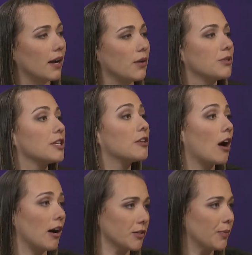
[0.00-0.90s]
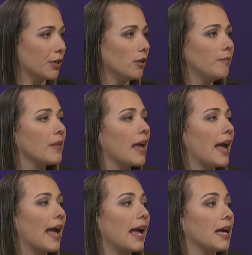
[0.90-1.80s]
He was in the hospital,
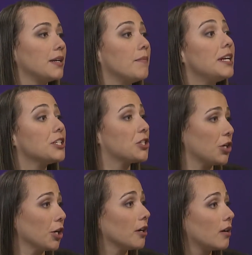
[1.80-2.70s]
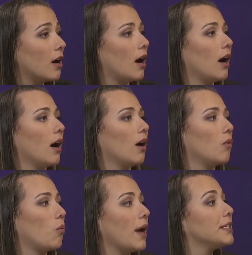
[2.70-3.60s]
and a minister
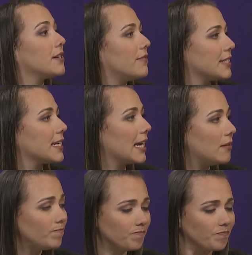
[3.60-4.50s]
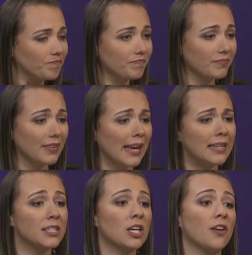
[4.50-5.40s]
went to visit him
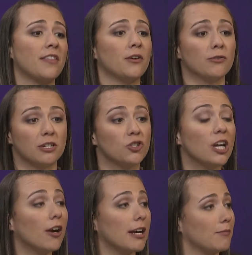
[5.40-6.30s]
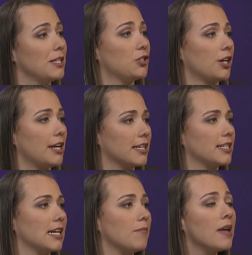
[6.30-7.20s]
and saw that there was a chair, an empty chair next
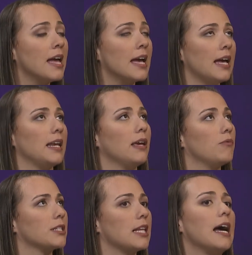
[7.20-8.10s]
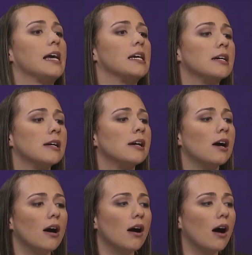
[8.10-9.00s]
to him, and he was like,
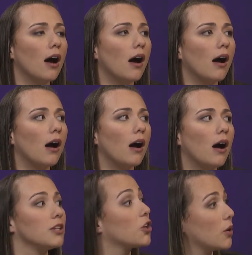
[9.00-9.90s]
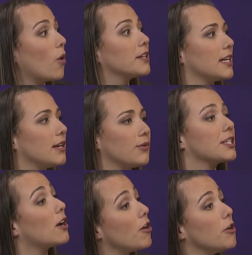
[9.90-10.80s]
so he walked in and he was
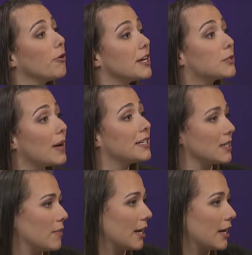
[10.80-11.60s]
like, oh, you were expecting me